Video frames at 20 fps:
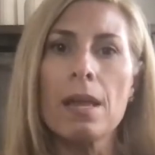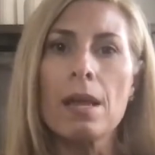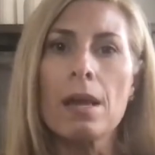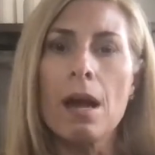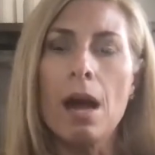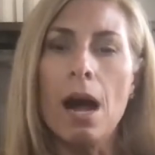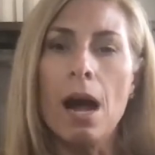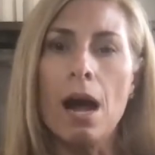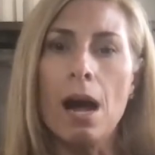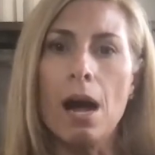
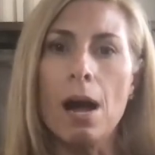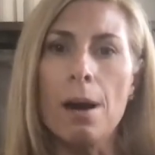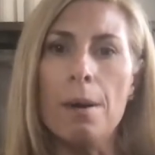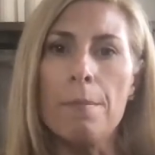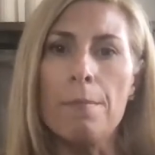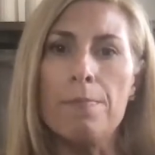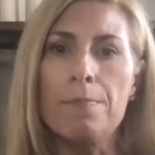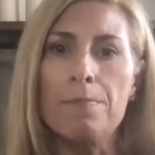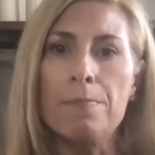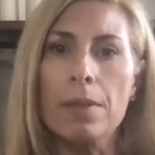
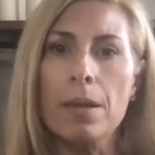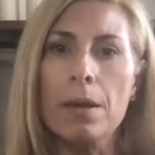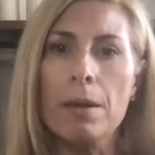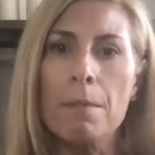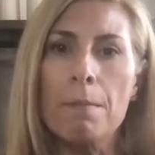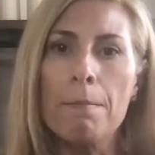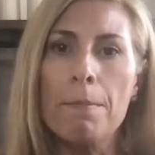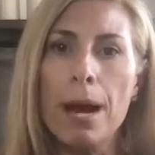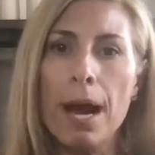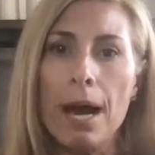
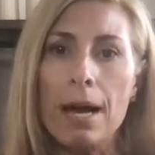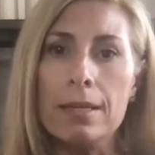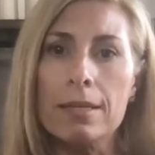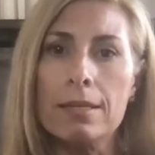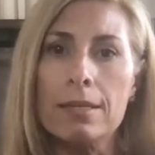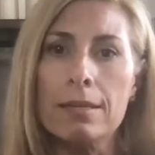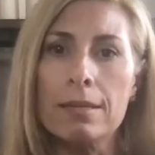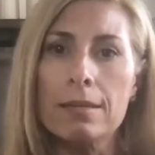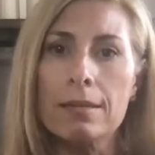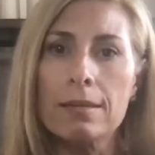
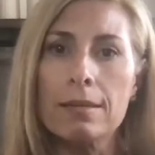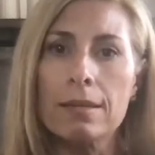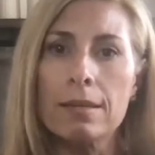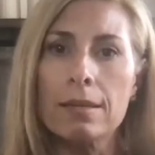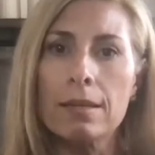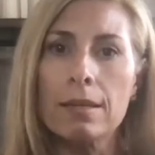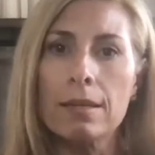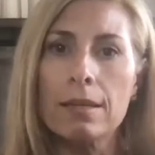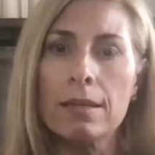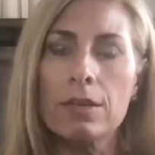But
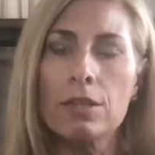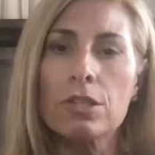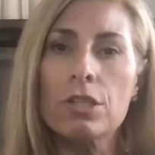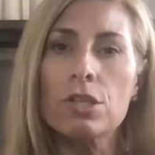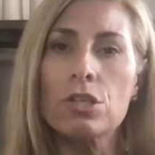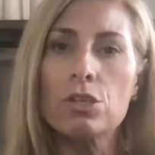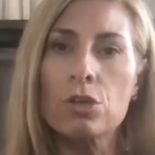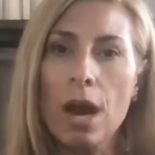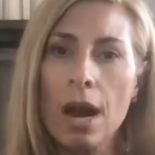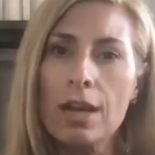there's a
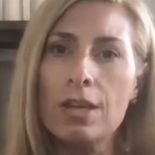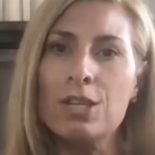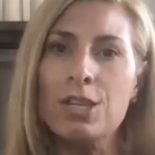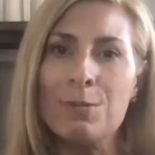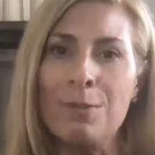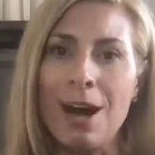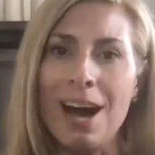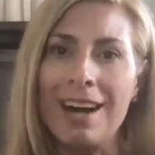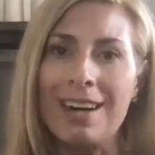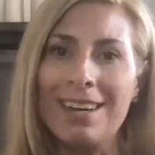strategy
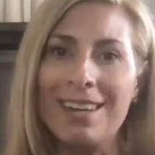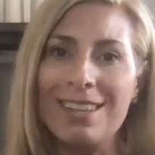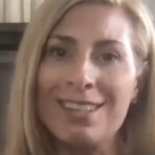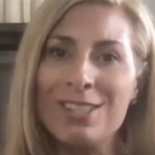behind it.